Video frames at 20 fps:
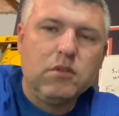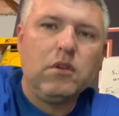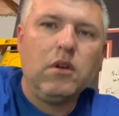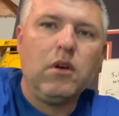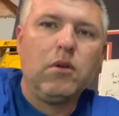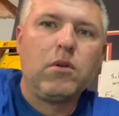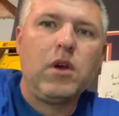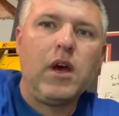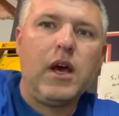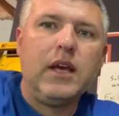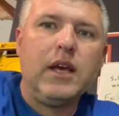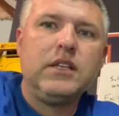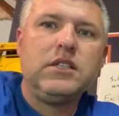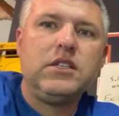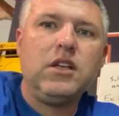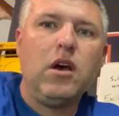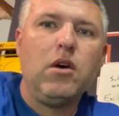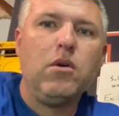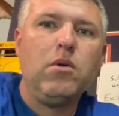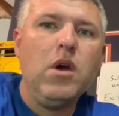Okay,
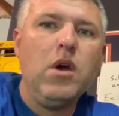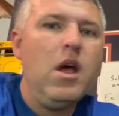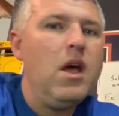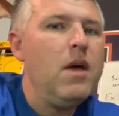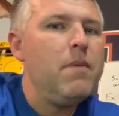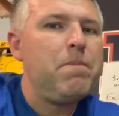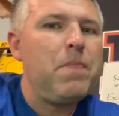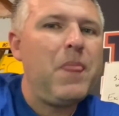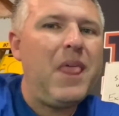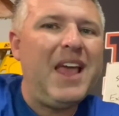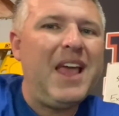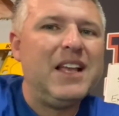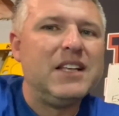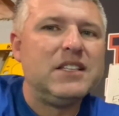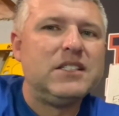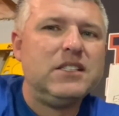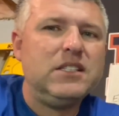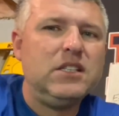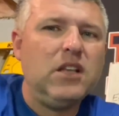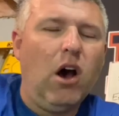so
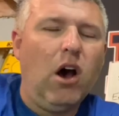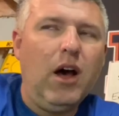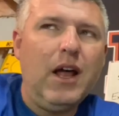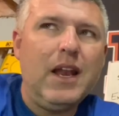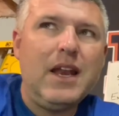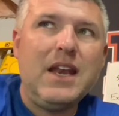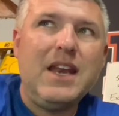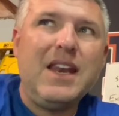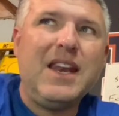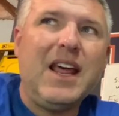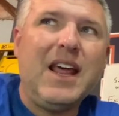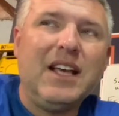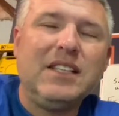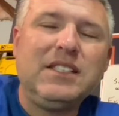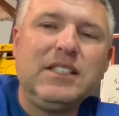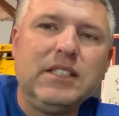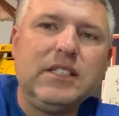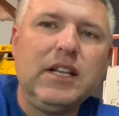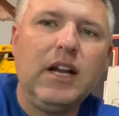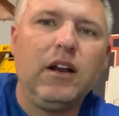it's not
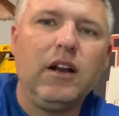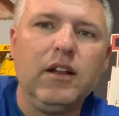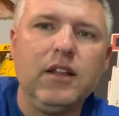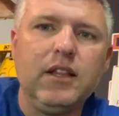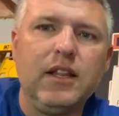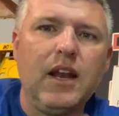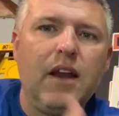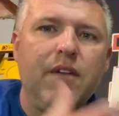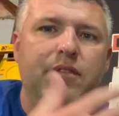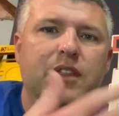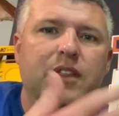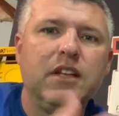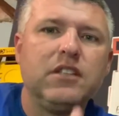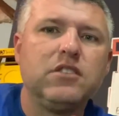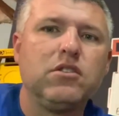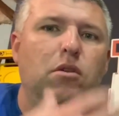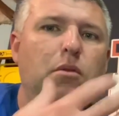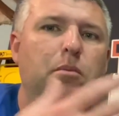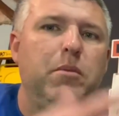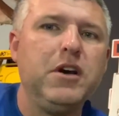necessarily that everything's
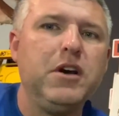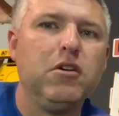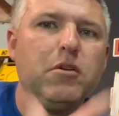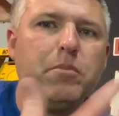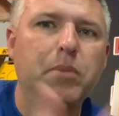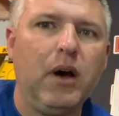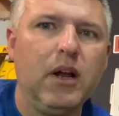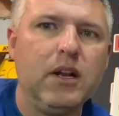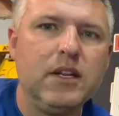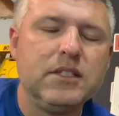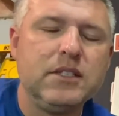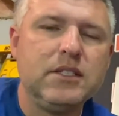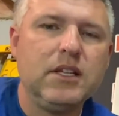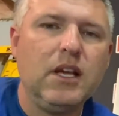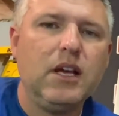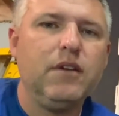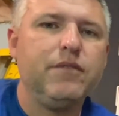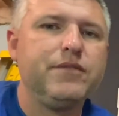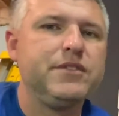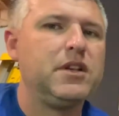going to build upon itself.